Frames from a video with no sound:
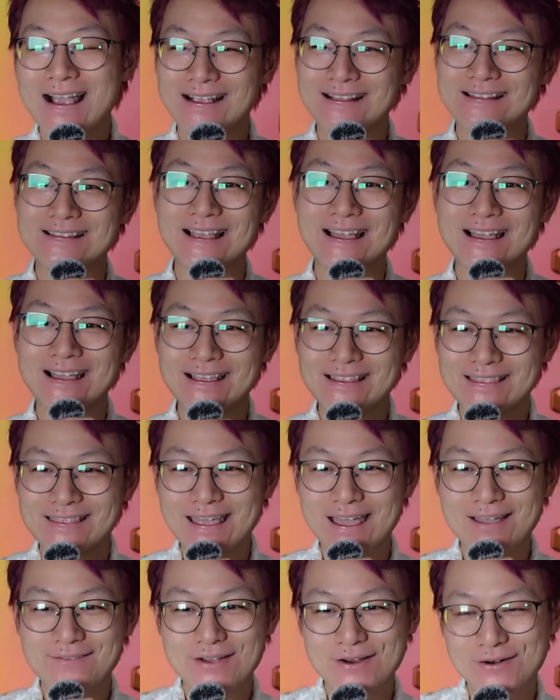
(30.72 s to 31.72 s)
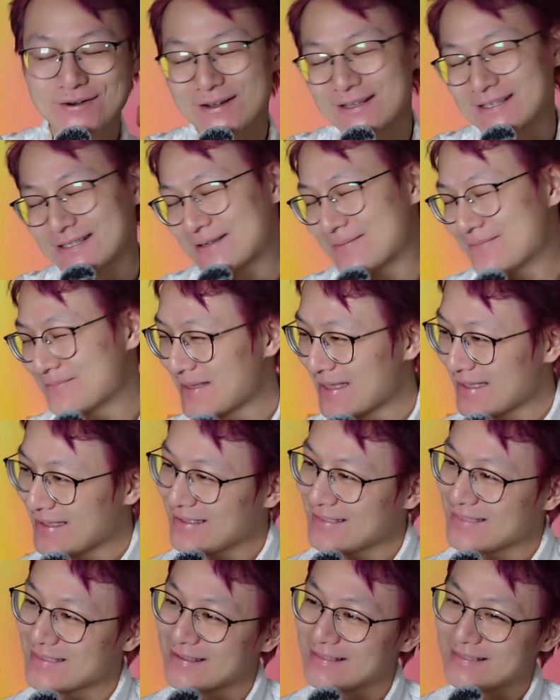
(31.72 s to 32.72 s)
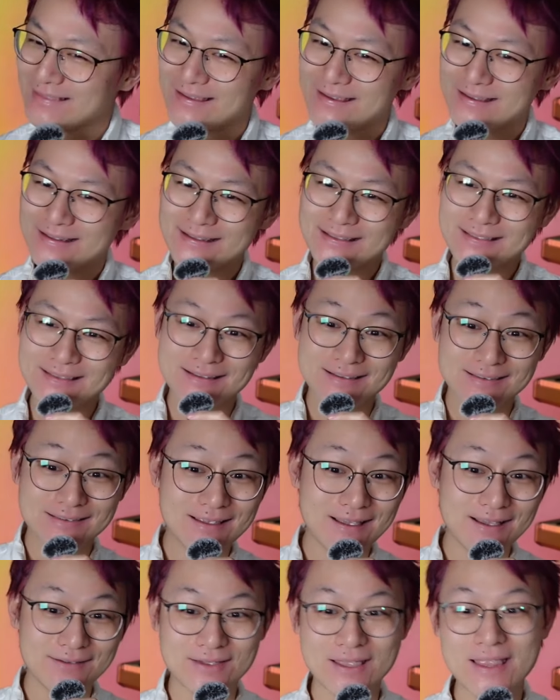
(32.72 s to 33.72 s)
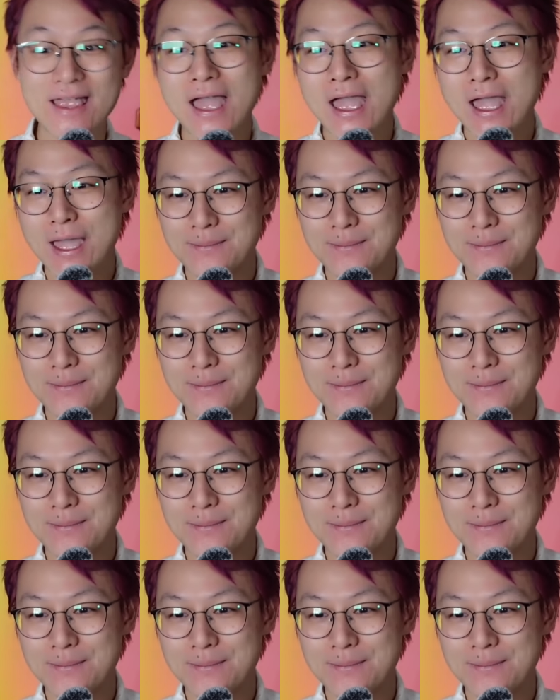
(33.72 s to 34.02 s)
Cause I never crossed a man that didn't deserve it.